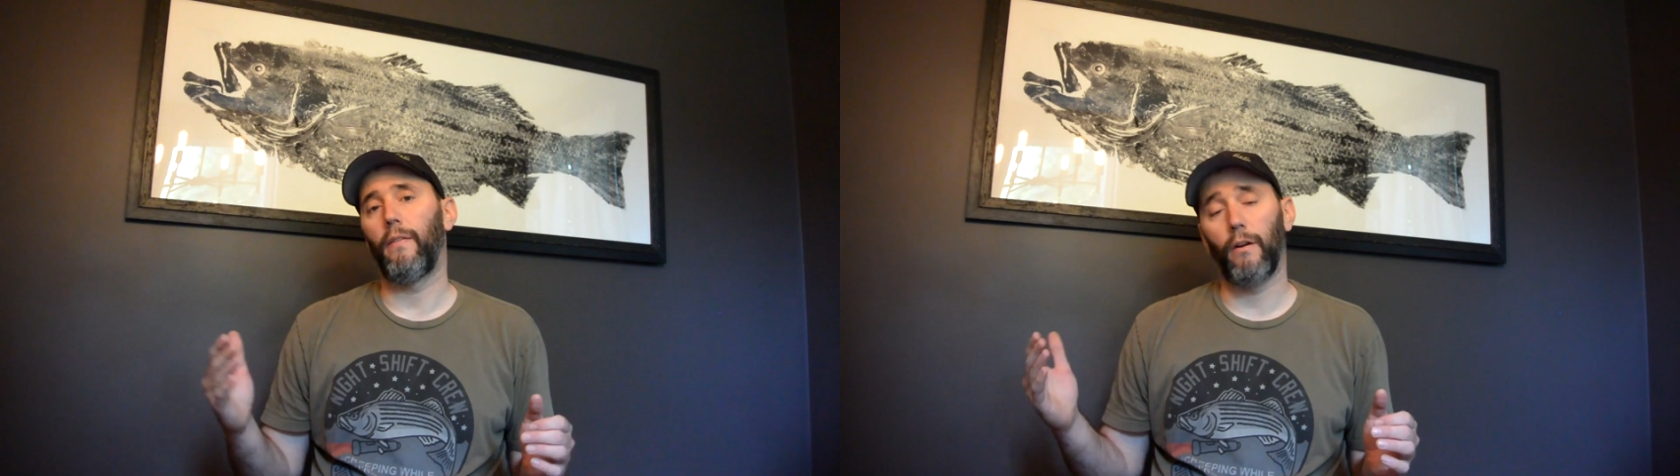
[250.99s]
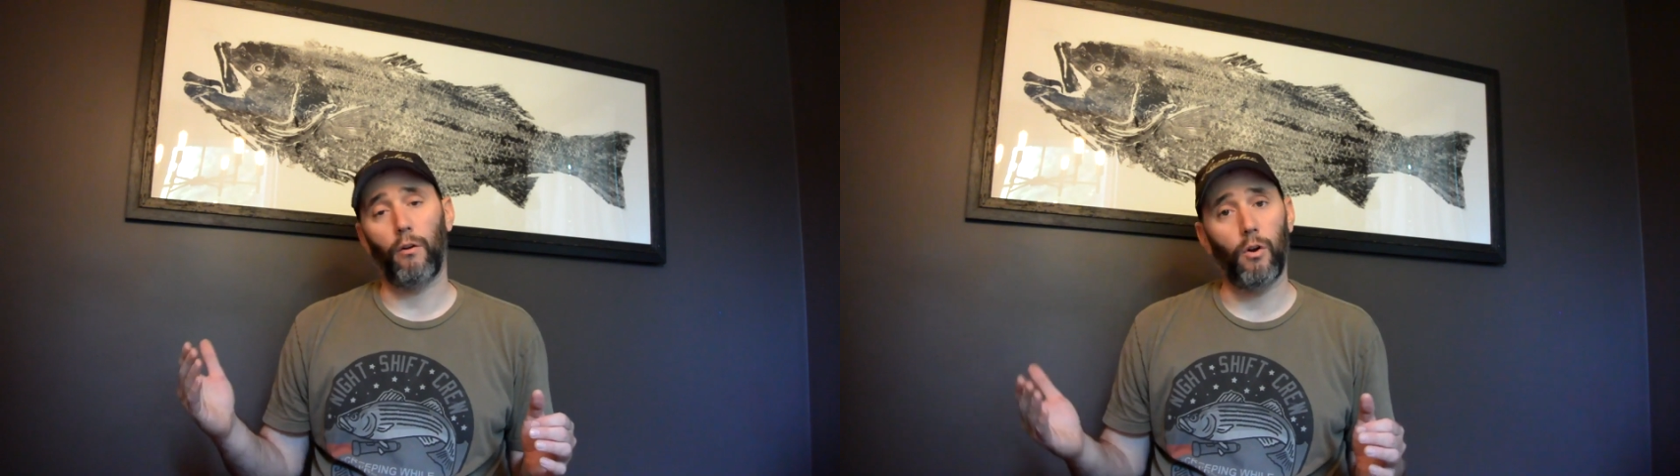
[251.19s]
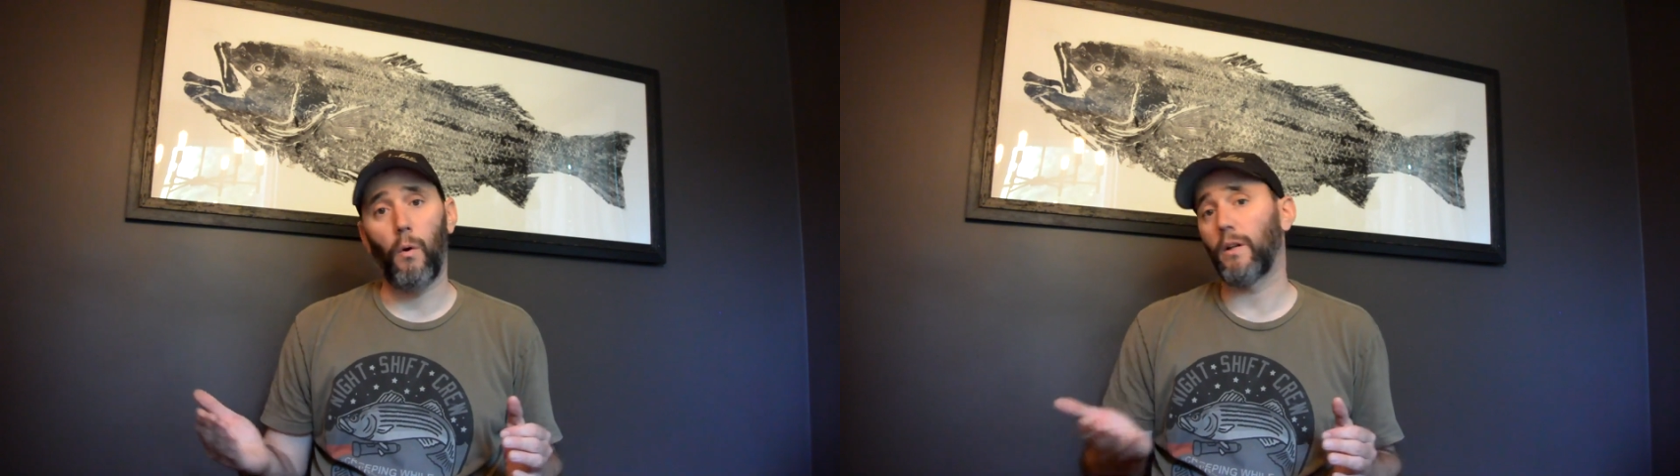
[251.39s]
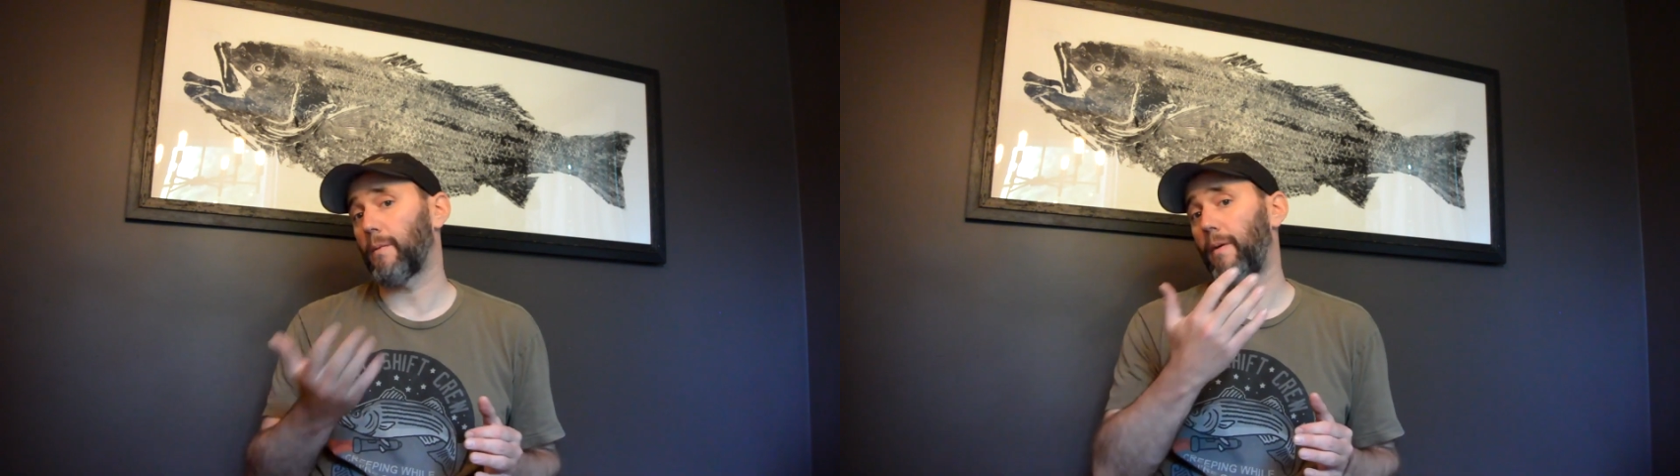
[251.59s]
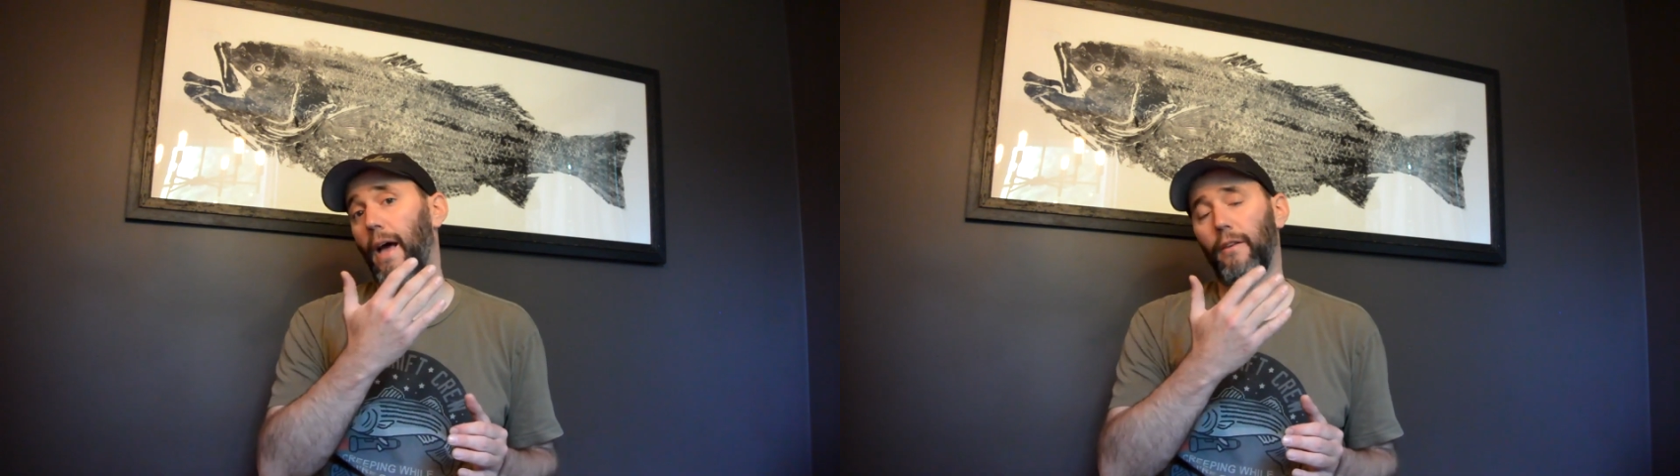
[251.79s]
and they're going to
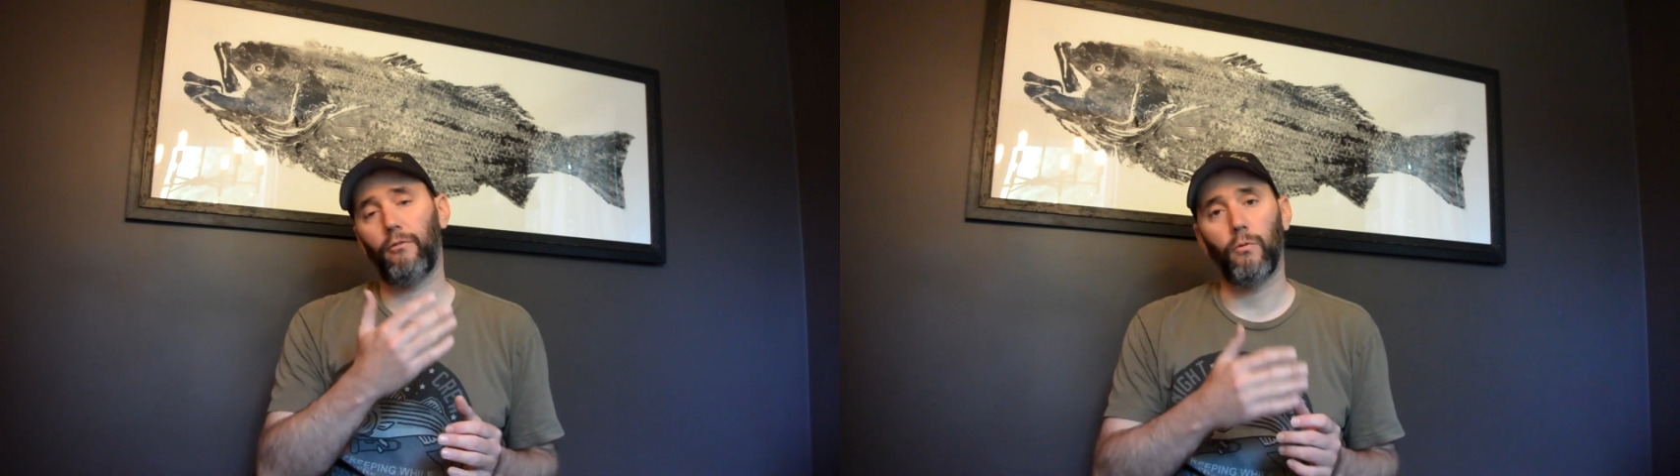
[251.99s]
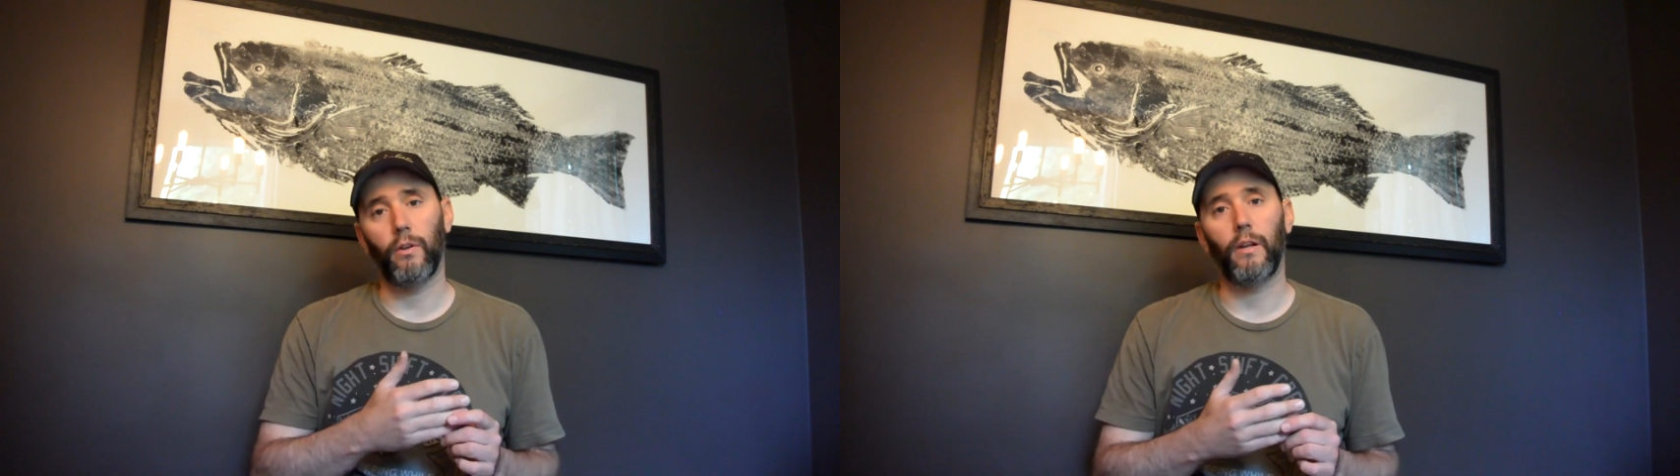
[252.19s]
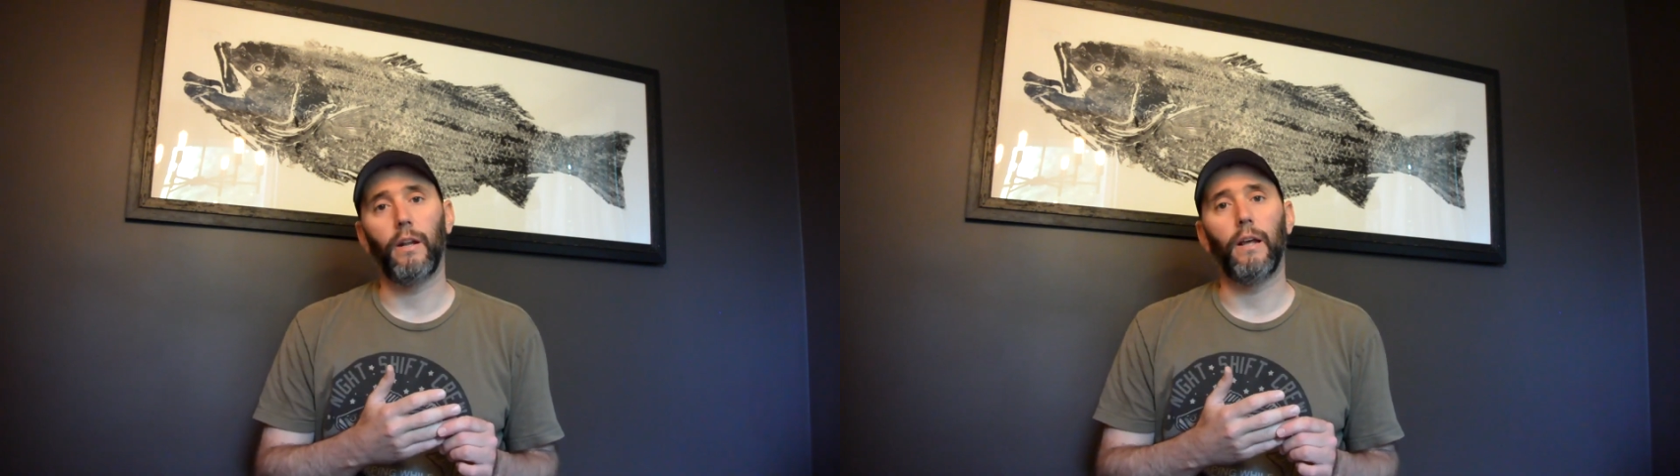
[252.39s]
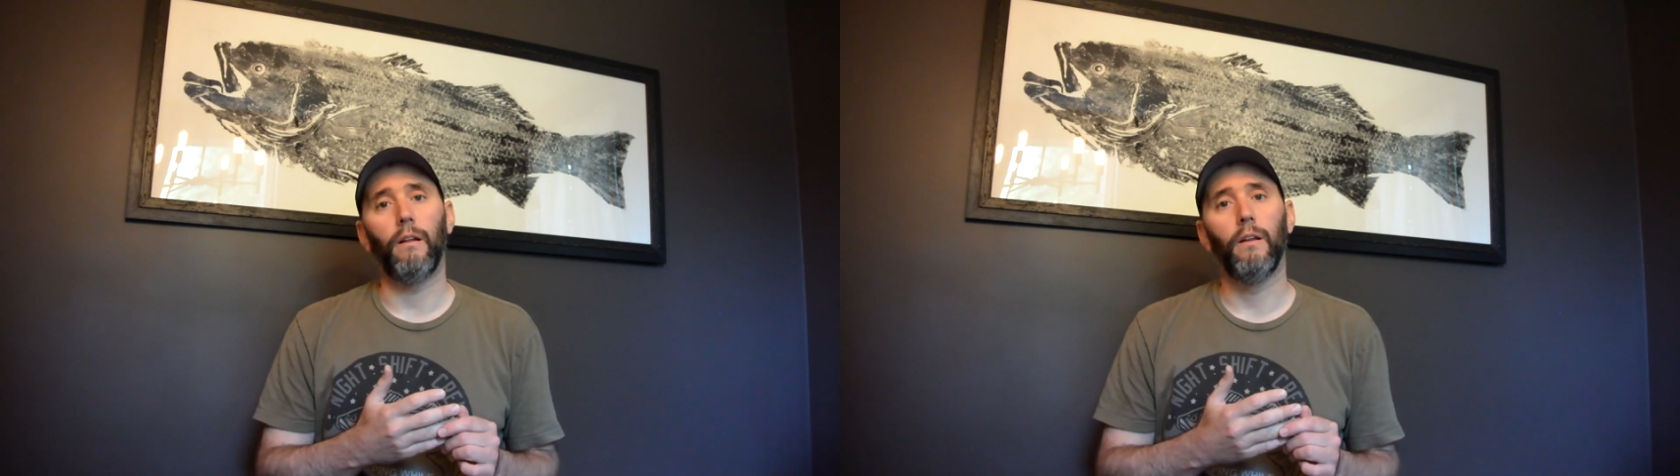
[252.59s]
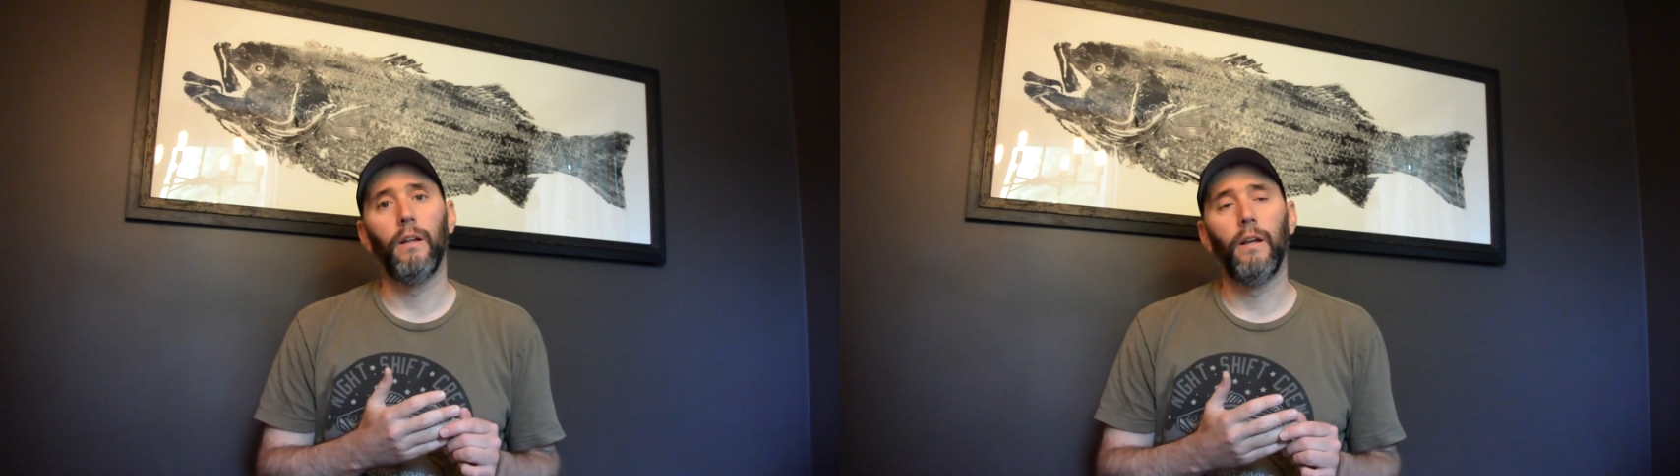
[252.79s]
pass through the canal